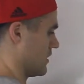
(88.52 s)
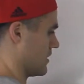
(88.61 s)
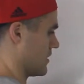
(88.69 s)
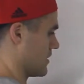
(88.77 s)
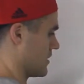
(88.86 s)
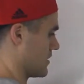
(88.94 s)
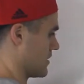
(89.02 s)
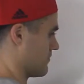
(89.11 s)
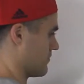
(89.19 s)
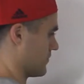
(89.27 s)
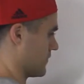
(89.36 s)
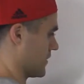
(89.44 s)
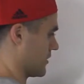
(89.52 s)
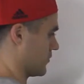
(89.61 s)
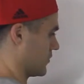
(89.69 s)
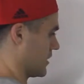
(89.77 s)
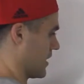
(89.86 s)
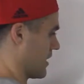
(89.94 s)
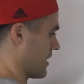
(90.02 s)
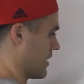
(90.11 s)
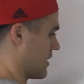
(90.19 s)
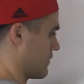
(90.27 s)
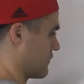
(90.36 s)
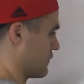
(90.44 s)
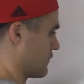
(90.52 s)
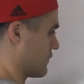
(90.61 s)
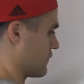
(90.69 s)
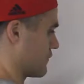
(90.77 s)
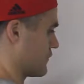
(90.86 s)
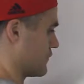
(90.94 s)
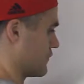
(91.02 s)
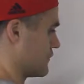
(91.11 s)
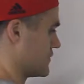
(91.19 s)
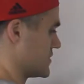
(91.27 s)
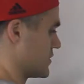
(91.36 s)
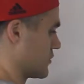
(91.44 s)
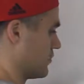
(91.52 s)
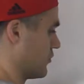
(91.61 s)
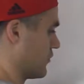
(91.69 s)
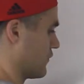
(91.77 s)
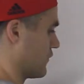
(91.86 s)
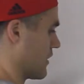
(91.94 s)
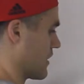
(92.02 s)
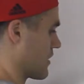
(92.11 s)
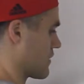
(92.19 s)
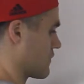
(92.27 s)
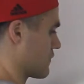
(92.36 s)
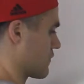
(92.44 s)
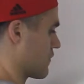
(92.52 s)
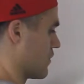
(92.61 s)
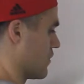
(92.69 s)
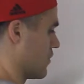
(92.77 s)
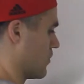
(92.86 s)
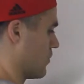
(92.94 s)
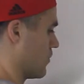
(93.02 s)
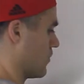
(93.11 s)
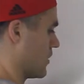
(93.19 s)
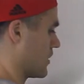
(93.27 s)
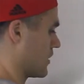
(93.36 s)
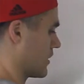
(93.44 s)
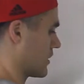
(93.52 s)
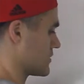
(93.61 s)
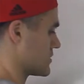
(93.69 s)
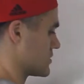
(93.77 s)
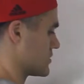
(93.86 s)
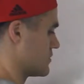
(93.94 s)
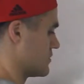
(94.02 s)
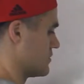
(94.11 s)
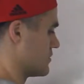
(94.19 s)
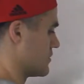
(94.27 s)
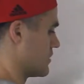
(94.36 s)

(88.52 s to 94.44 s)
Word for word: Um, then we'll have 0 0.5, 1, and 2.